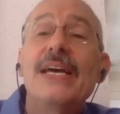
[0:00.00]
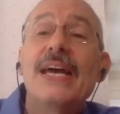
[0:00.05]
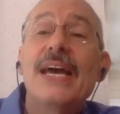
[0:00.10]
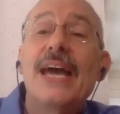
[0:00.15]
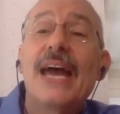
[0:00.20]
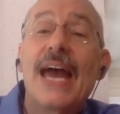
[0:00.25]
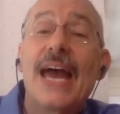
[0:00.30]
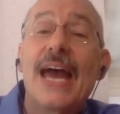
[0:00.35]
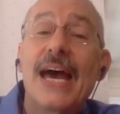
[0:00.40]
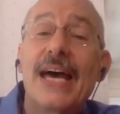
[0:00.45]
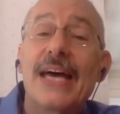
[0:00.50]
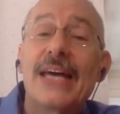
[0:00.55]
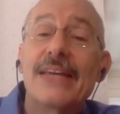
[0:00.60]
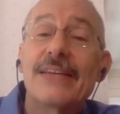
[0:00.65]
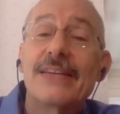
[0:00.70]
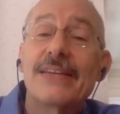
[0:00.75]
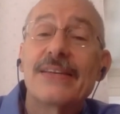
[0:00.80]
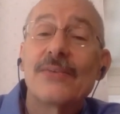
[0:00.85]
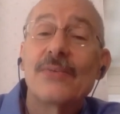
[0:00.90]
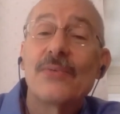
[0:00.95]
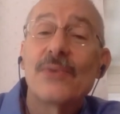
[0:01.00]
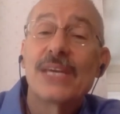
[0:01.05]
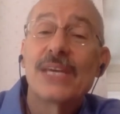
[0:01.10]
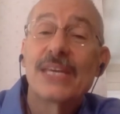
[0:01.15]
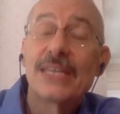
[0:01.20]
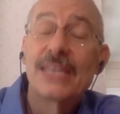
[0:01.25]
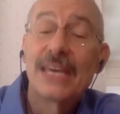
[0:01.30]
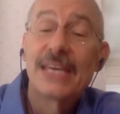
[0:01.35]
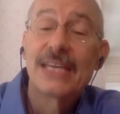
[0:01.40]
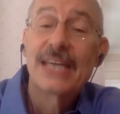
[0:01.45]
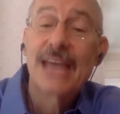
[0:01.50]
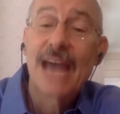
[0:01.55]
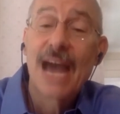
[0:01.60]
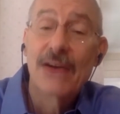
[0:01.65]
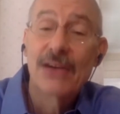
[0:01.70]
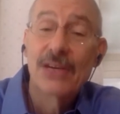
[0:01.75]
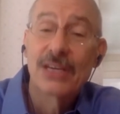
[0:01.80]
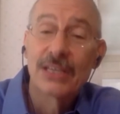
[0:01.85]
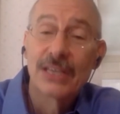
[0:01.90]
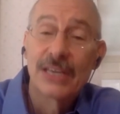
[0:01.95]
and we can then
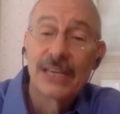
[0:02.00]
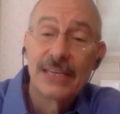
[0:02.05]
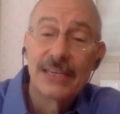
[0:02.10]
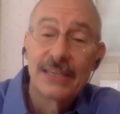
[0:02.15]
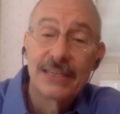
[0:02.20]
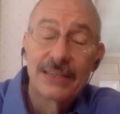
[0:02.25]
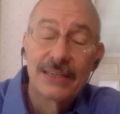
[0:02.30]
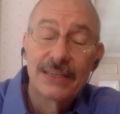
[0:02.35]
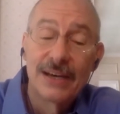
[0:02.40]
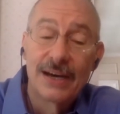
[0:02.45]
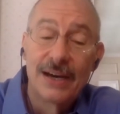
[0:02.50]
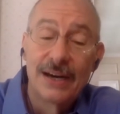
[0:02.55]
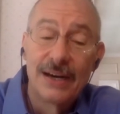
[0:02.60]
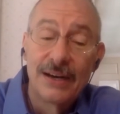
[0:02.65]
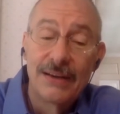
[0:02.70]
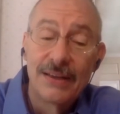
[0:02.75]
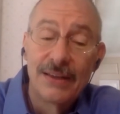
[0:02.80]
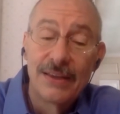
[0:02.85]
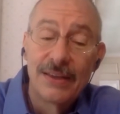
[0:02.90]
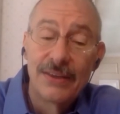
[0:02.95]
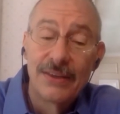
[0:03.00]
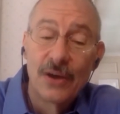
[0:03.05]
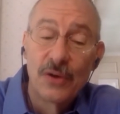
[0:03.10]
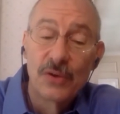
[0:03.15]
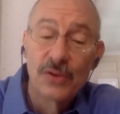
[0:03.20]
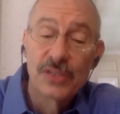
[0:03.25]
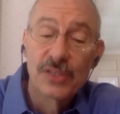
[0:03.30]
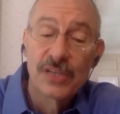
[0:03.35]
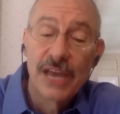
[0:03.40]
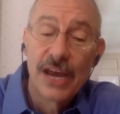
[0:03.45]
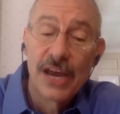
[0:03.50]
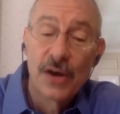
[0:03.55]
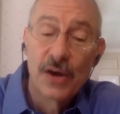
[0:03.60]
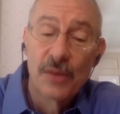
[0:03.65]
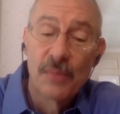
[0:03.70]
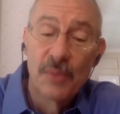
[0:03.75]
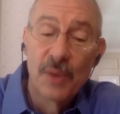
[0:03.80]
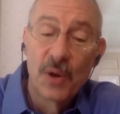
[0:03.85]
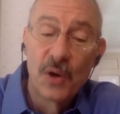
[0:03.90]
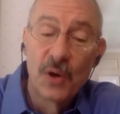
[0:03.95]
calculate uh, those error
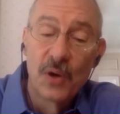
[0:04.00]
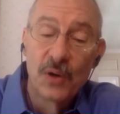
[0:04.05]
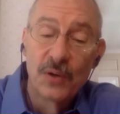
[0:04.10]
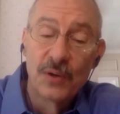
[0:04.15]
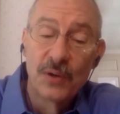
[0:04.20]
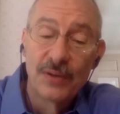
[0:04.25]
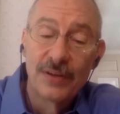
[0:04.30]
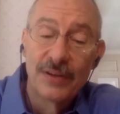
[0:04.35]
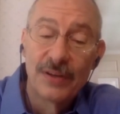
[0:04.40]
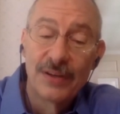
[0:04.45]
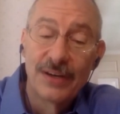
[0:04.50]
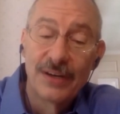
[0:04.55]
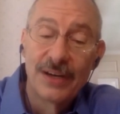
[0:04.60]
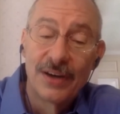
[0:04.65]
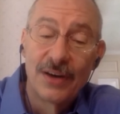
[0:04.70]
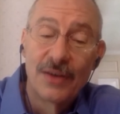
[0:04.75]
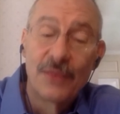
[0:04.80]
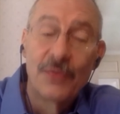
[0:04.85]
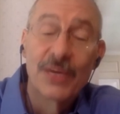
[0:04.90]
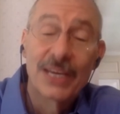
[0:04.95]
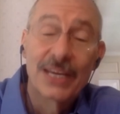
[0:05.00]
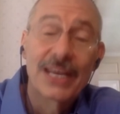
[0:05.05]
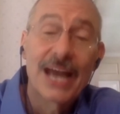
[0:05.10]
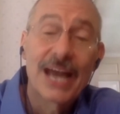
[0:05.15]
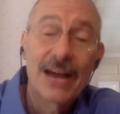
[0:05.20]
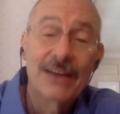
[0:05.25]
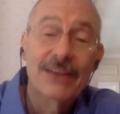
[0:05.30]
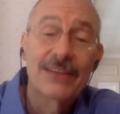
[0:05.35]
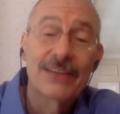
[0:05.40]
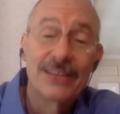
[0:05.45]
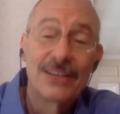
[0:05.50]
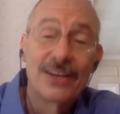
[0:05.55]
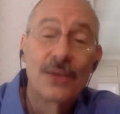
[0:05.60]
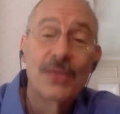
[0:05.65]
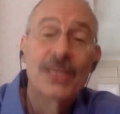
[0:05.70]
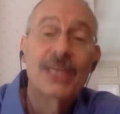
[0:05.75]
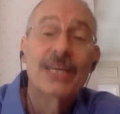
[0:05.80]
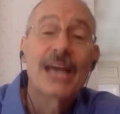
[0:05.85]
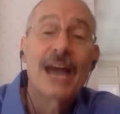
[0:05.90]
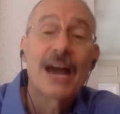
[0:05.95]
mole. We can calc- you know we
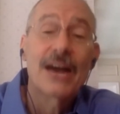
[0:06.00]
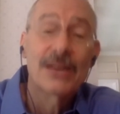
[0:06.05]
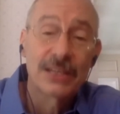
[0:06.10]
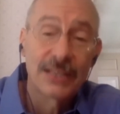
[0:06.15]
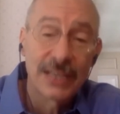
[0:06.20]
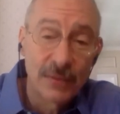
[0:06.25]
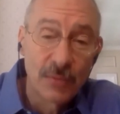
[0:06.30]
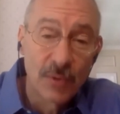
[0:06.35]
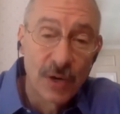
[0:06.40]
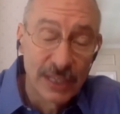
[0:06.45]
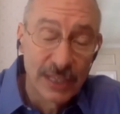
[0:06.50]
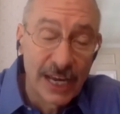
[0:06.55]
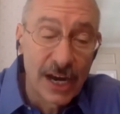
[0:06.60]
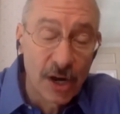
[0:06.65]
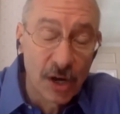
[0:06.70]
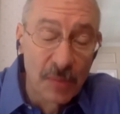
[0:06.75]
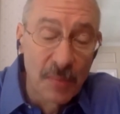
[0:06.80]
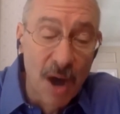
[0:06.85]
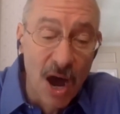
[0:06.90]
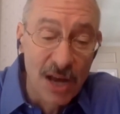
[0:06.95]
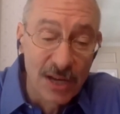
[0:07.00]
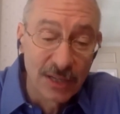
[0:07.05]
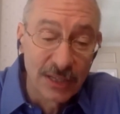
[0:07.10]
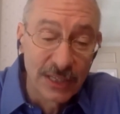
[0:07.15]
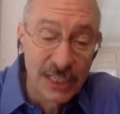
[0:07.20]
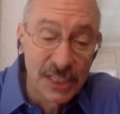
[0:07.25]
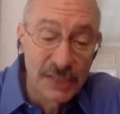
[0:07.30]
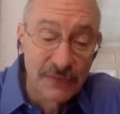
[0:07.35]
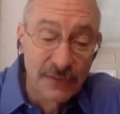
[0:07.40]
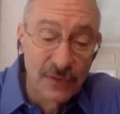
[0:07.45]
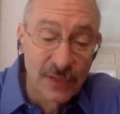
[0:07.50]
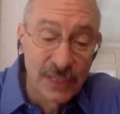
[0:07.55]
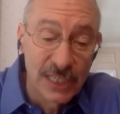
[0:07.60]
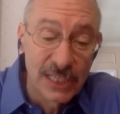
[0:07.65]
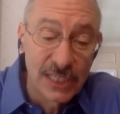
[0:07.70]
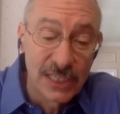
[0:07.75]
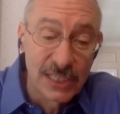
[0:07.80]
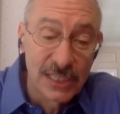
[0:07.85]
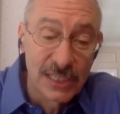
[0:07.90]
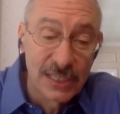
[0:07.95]
can calculate what the error model is for
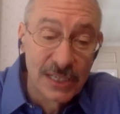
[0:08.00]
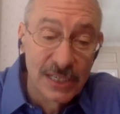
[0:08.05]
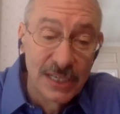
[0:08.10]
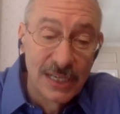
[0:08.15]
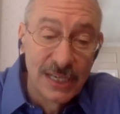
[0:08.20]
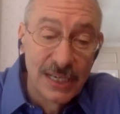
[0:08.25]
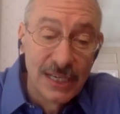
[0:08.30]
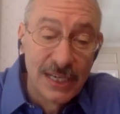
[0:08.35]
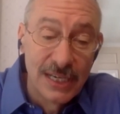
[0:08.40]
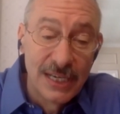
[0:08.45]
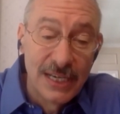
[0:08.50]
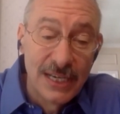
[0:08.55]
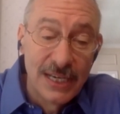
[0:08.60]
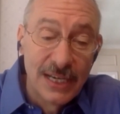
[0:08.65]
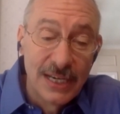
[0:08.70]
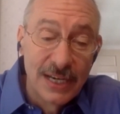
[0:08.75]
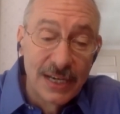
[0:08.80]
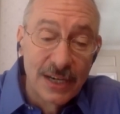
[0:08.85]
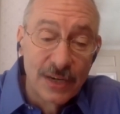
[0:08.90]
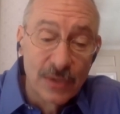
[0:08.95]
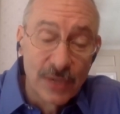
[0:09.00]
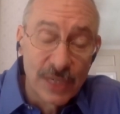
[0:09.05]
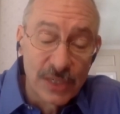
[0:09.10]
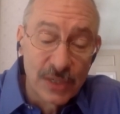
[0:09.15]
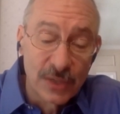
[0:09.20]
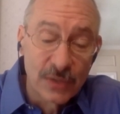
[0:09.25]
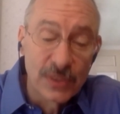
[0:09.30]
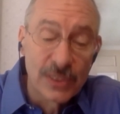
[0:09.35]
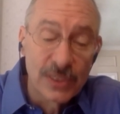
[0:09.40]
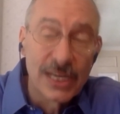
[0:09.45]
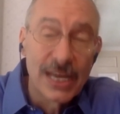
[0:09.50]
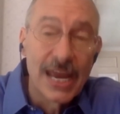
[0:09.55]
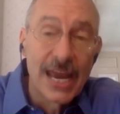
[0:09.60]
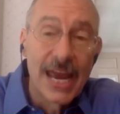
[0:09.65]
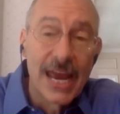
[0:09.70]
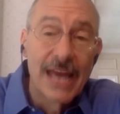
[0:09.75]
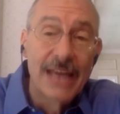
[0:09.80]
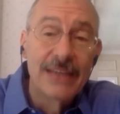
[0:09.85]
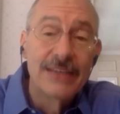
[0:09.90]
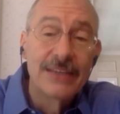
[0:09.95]
these crystals
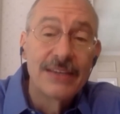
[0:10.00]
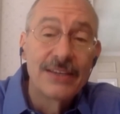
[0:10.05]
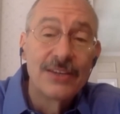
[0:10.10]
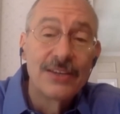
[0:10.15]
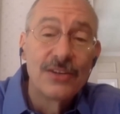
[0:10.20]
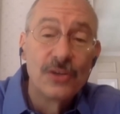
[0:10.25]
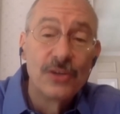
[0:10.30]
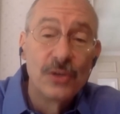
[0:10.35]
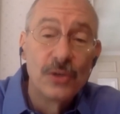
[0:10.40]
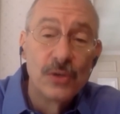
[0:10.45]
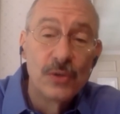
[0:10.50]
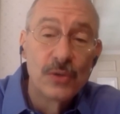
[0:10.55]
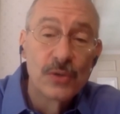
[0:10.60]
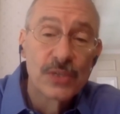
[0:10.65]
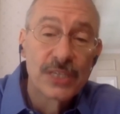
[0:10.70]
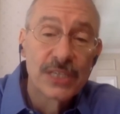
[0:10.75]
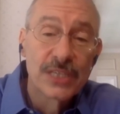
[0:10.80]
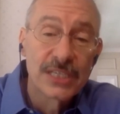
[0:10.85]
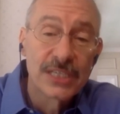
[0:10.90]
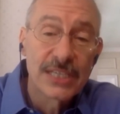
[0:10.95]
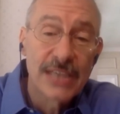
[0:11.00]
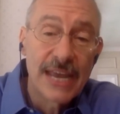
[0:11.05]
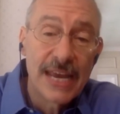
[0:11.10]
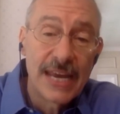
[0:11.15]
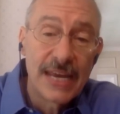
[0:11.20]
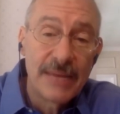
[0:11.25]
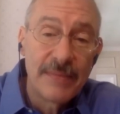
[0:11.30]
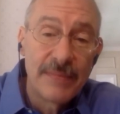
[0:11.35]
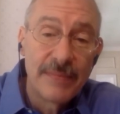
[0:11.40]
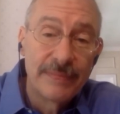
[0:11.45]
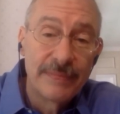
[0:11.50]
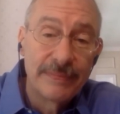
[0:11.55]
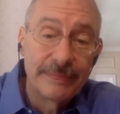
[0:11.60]
and use the same